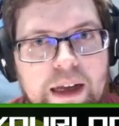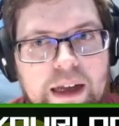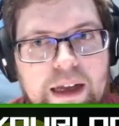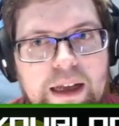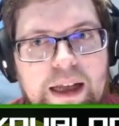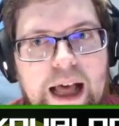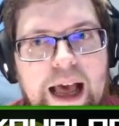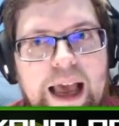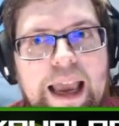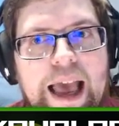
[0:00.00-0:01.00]

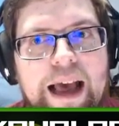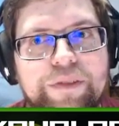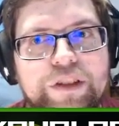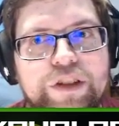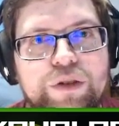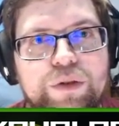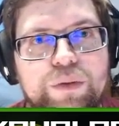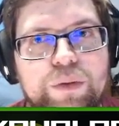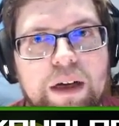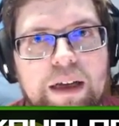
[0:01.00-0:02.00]
I have
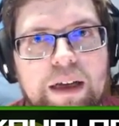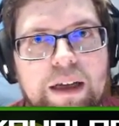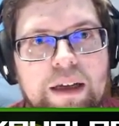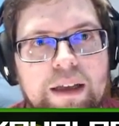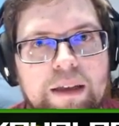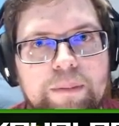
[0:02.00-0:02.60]
to